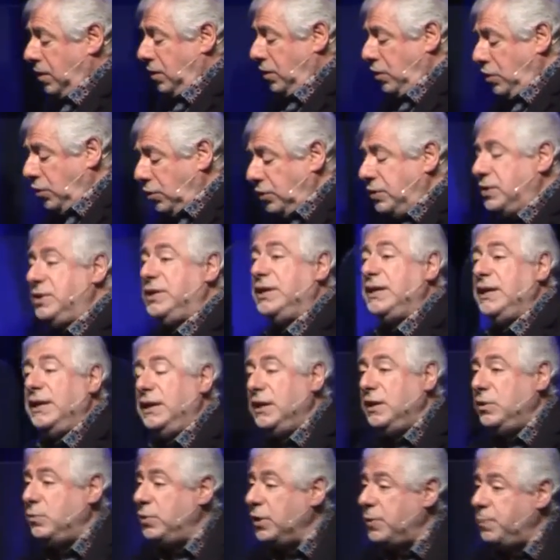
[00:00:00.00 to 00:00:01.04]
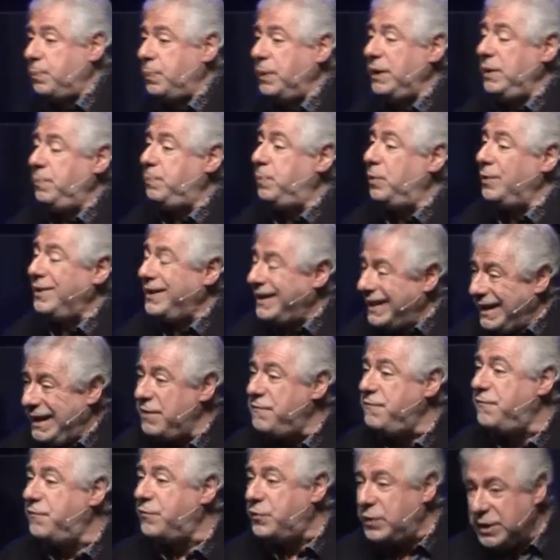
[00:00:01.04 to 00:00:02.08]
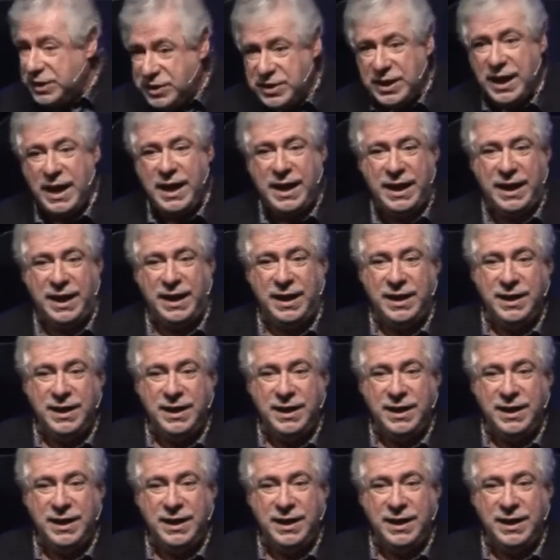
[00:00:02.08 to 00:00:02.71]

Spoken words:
you're dealing with people every day,